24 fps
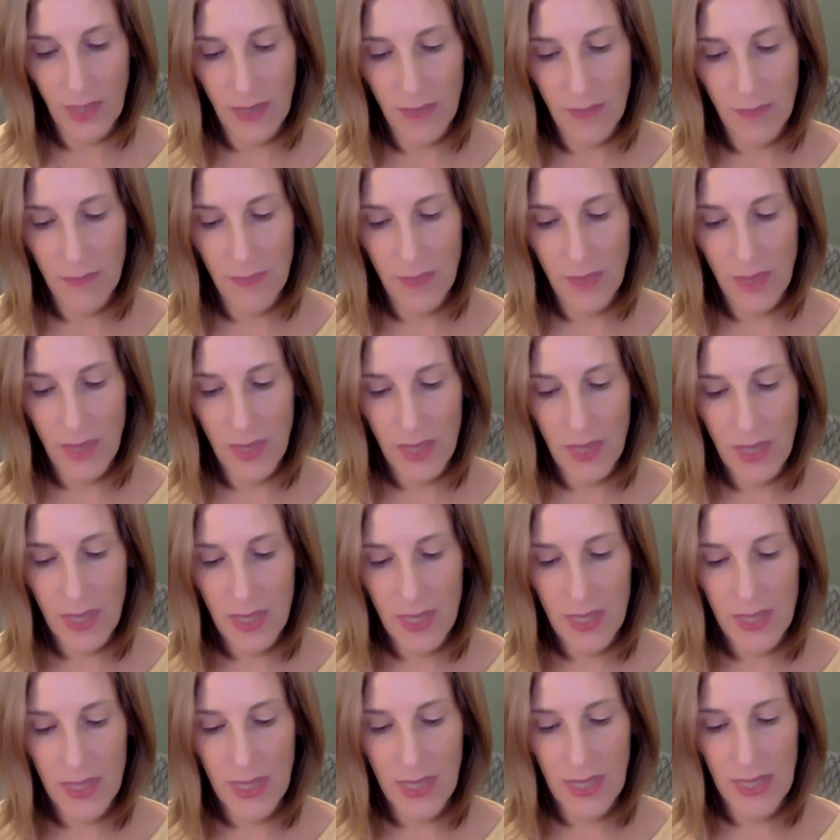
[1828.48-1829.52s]
um,
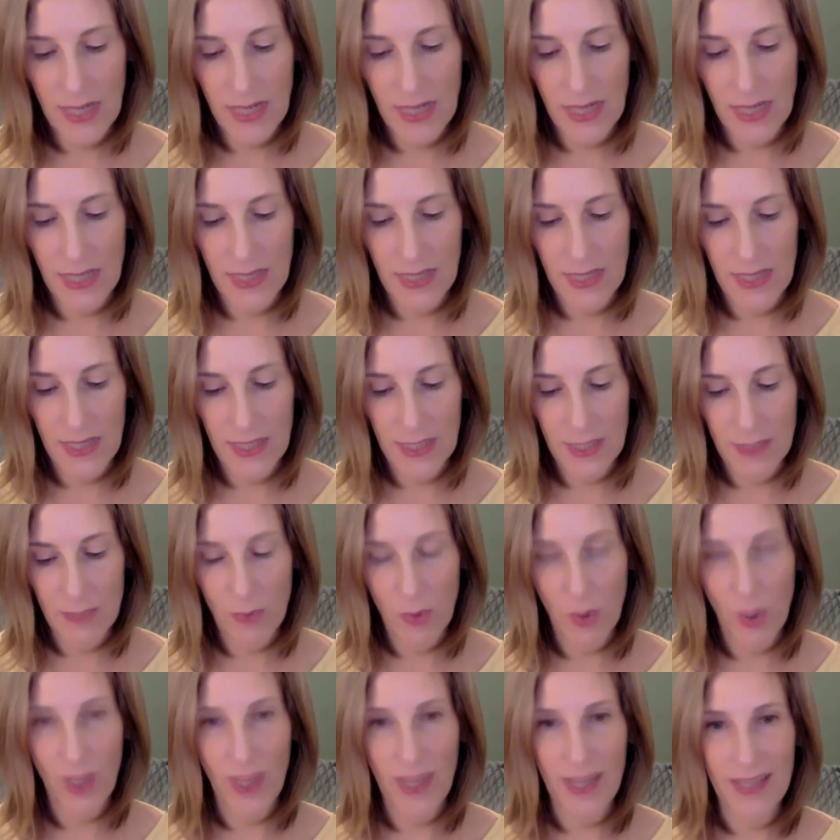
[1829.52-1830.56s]
then I think it's
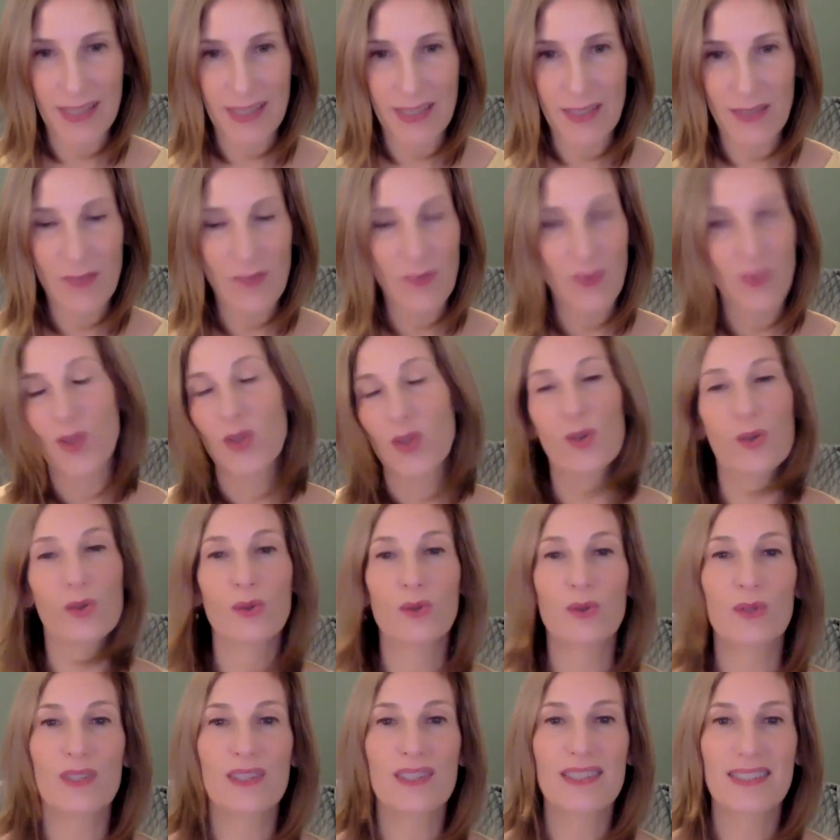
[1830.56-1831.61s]
more likely for
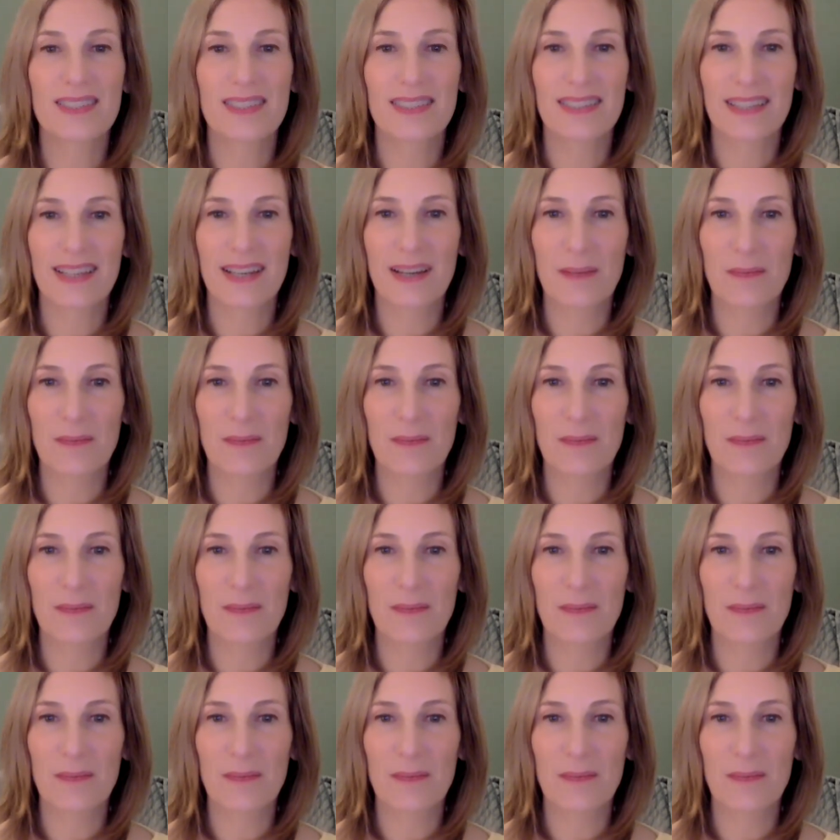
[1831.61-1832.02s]
those